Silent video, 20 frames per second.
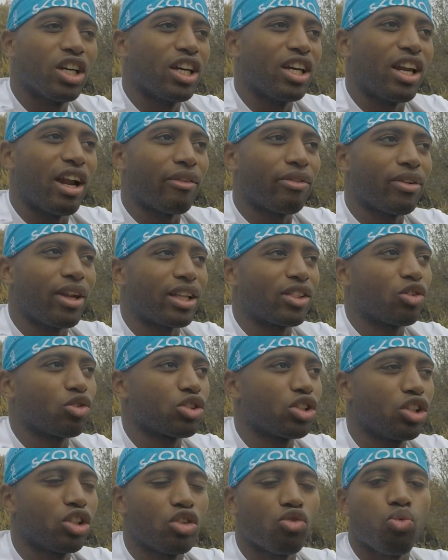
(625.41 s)
And I feel like
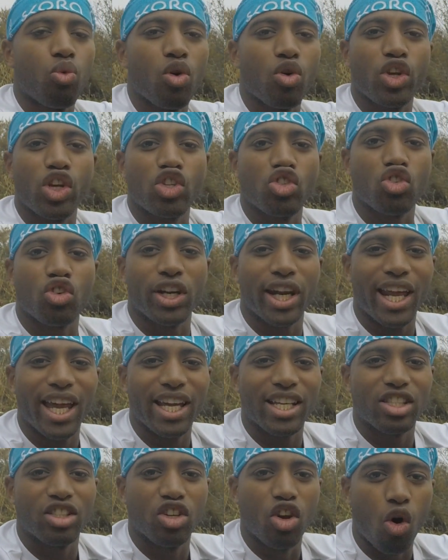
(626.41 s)
those hills will get your
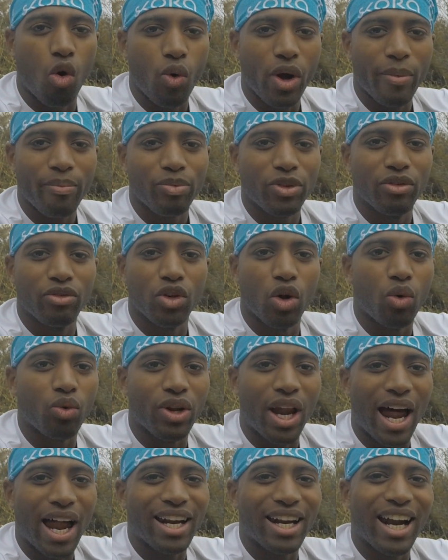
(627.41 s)
legs going, even though
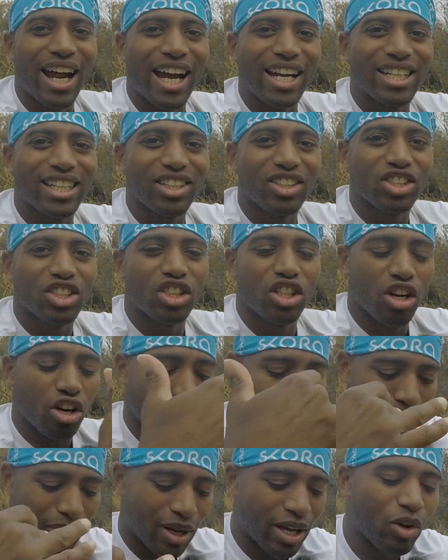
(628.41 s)
not an ideal
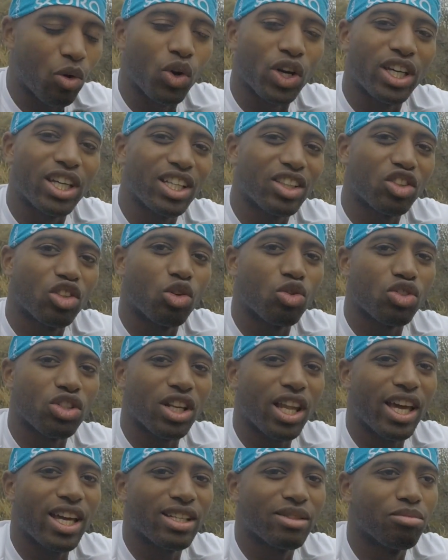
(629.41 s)
scenario, but it will get those
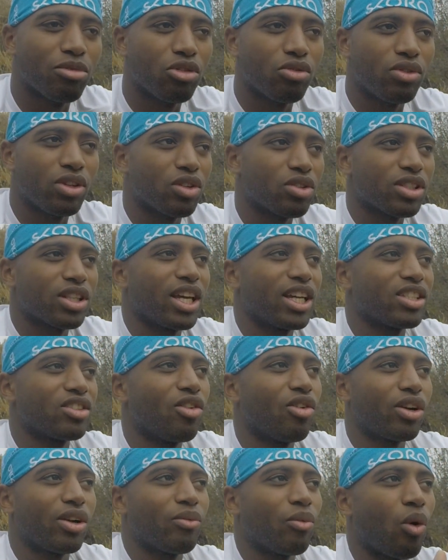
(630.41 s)
legs moving, those legs
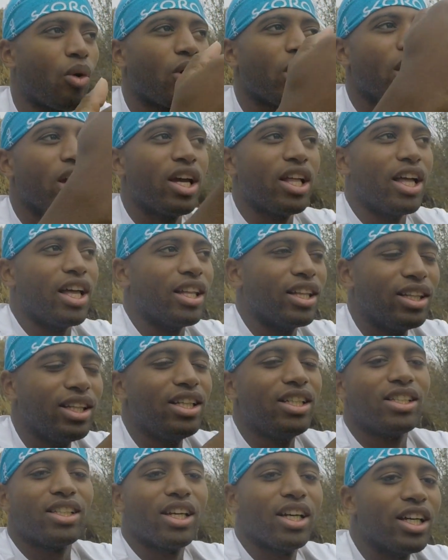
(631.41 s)
going, and will at
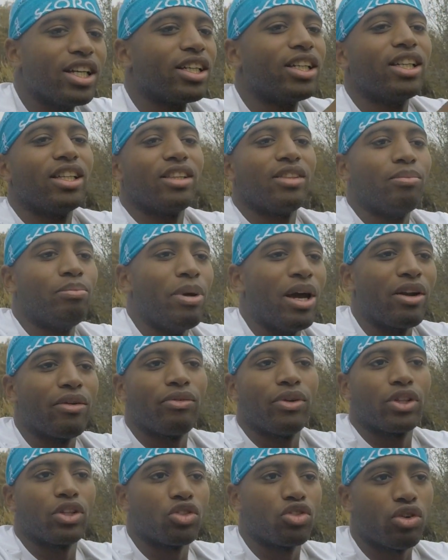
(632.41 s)
least
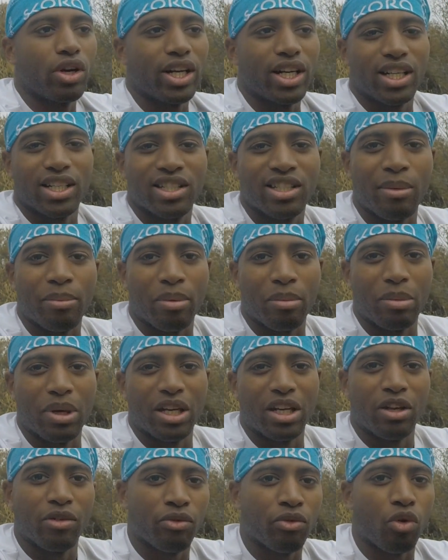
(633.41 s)
benefit the training and
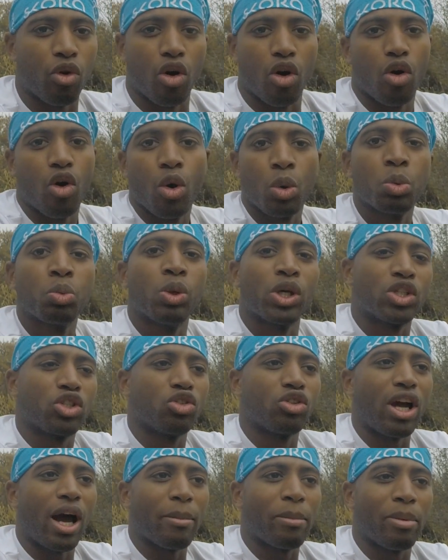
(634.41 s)
supplement it for what
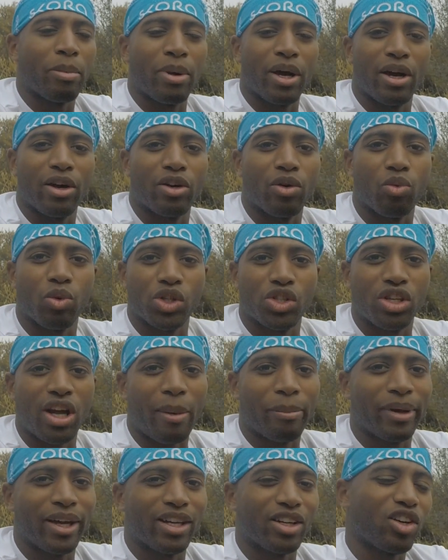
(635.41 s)
you got prepared or what you
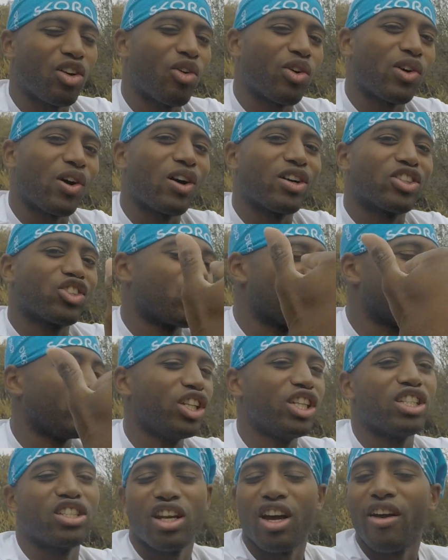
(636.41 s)
got planned to going on to at
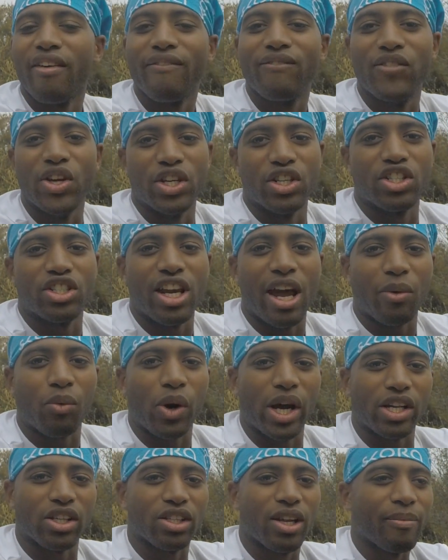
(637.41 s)
least finish that
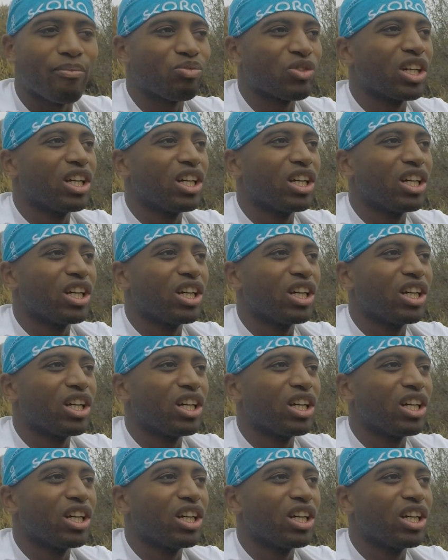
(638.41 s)
race.